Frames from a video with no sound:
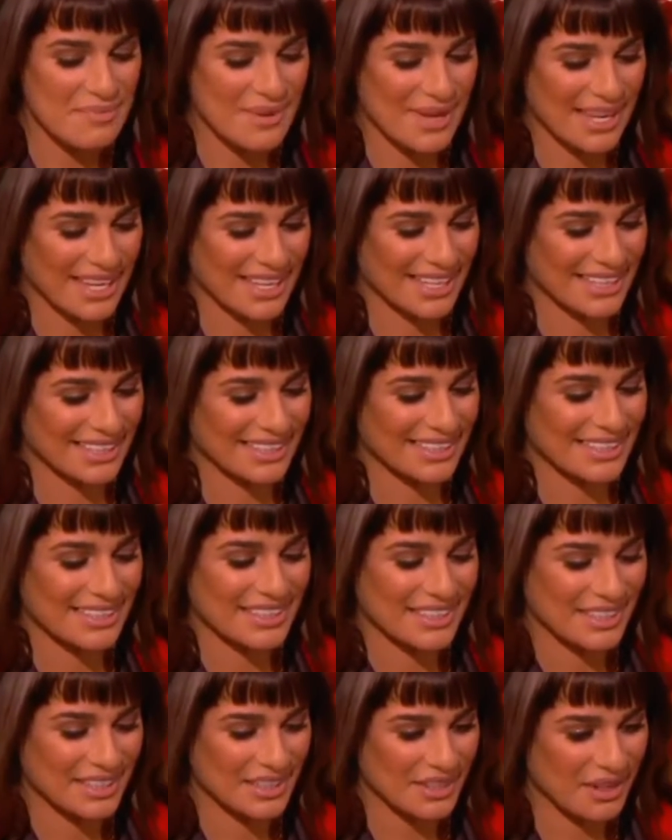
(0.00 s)
Michele is
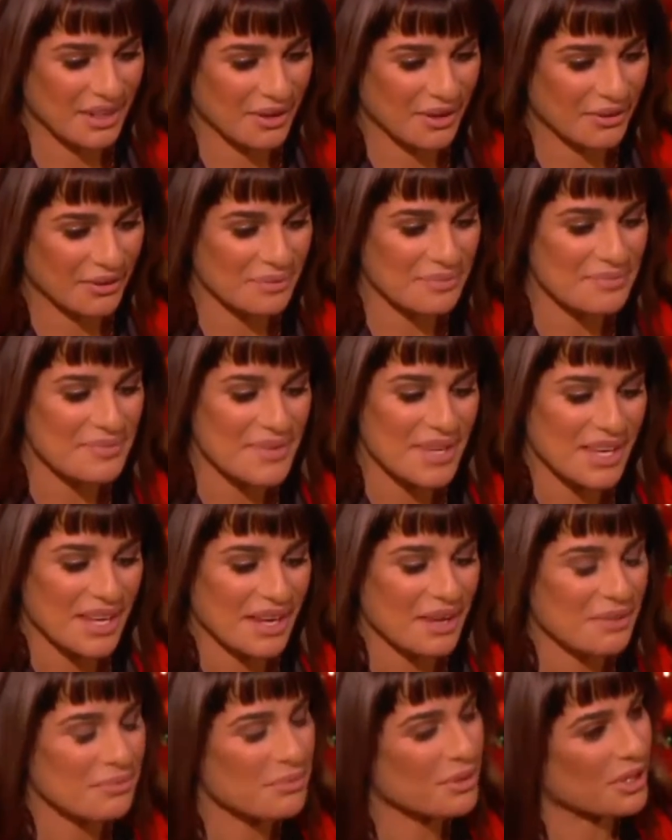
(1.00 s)
the Glee star.
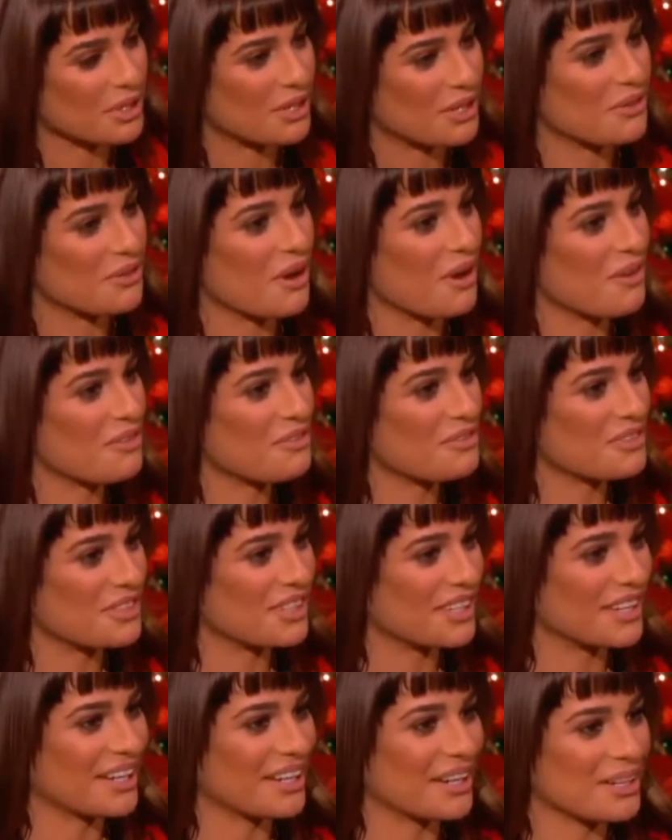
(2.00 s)
I would recommend you
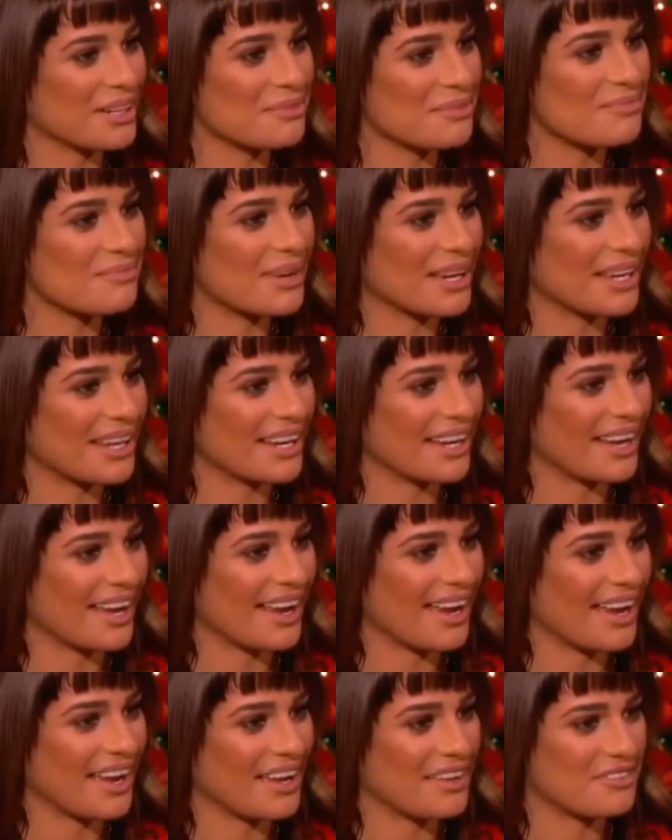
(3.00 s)
watch this particular
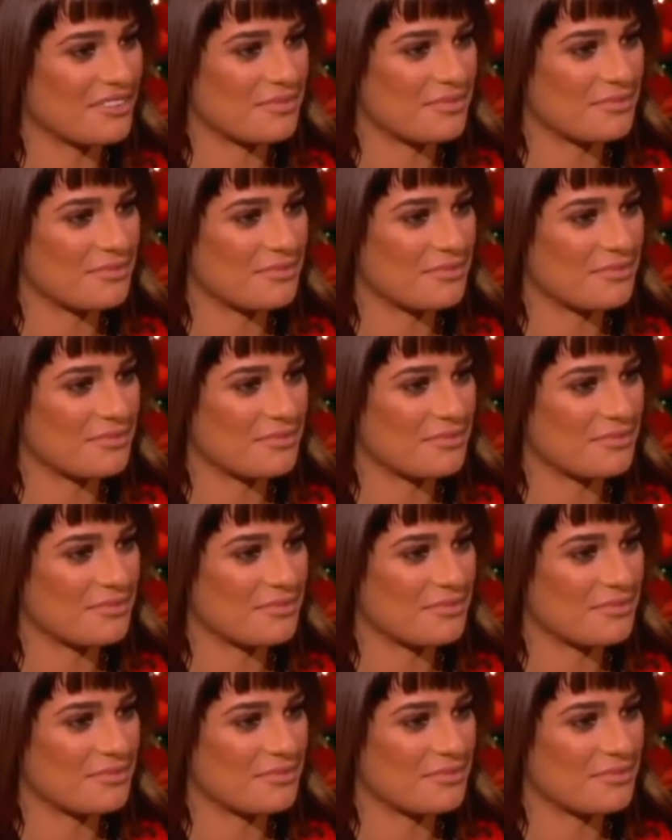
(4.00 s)
show.